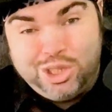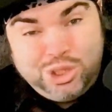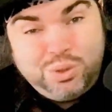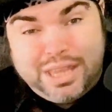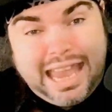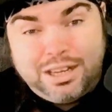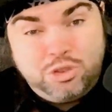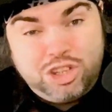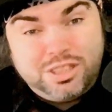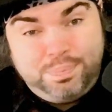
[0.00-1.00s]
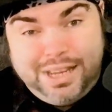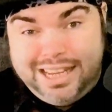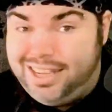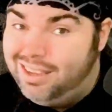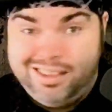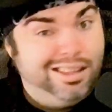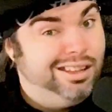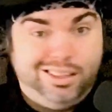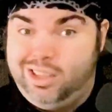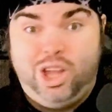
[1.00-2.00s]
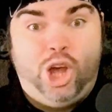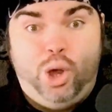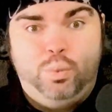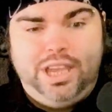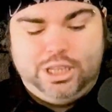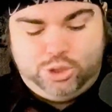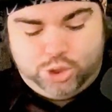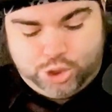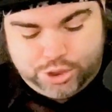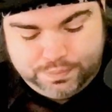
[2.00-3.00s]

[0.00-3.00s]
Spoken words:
You can just be a witch.